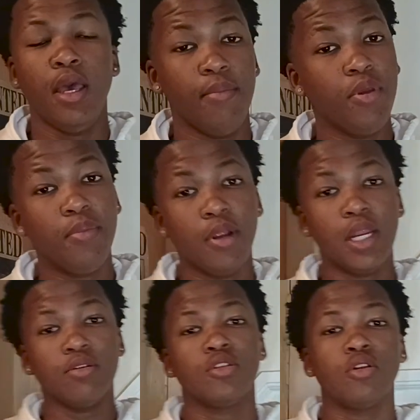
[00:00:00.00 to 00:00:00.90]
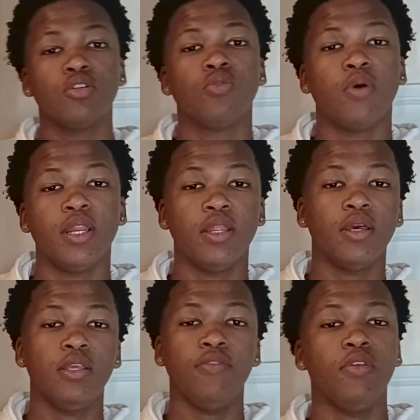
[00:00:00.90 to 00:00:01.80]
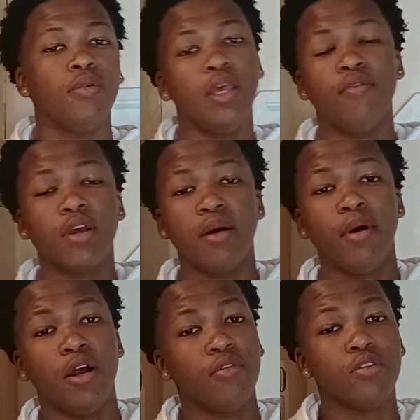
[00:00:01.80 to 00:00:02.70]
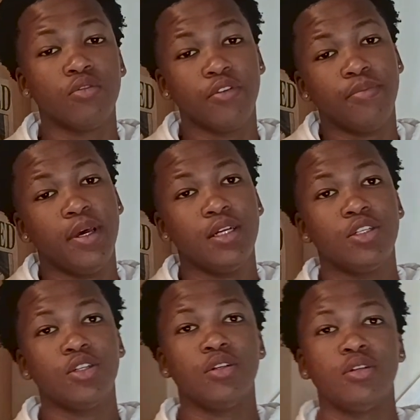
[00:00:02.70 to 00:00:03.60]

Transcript: And people are now starting to wonder if they'll ever come out of this rough patch.